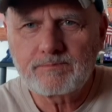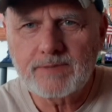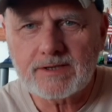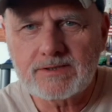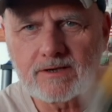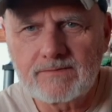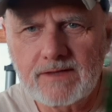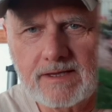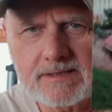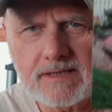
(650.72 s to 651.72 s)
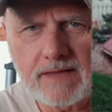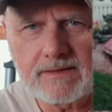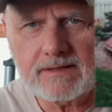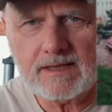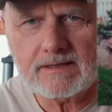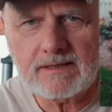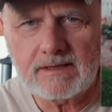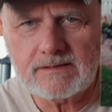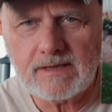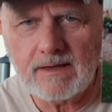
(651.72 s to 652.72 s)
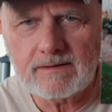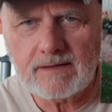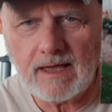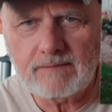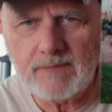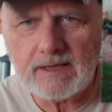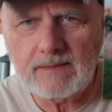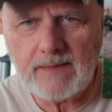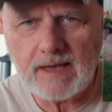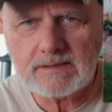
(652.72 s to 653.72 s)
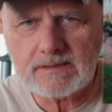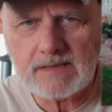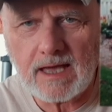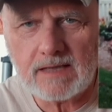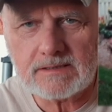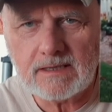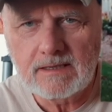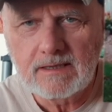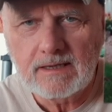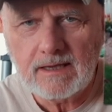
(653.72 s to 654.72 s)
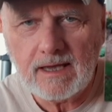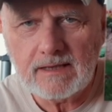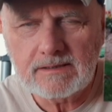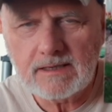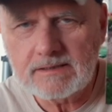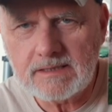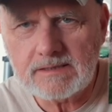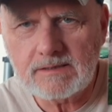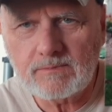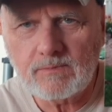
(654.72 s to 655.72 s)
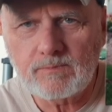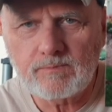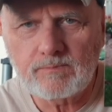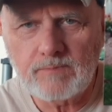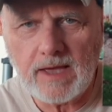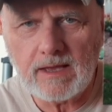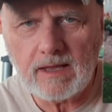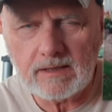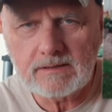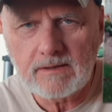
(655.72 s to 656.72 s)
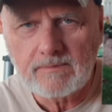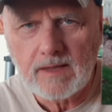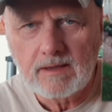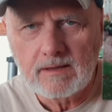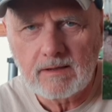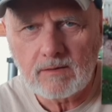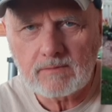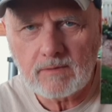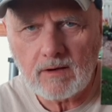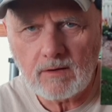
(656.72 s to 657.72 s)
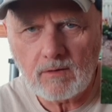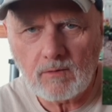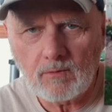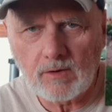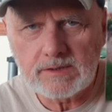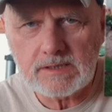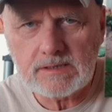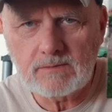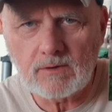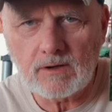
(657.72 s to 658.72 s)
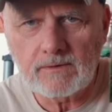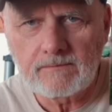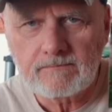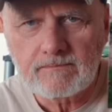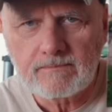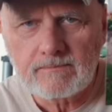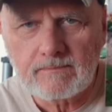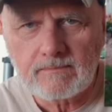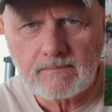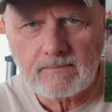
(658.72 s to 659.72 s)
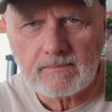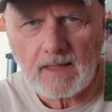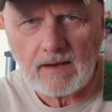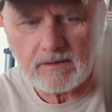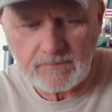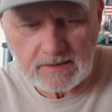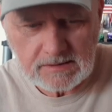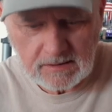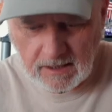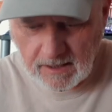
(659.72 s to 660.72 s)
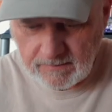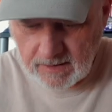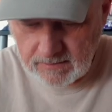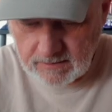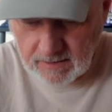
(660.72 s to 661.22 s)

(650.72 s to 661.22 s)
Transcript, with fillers: picture of Disney. I think they, they had Mickey Mouse's house at uh, Disney, uh, Walt Disney World. I don't know if they still have that or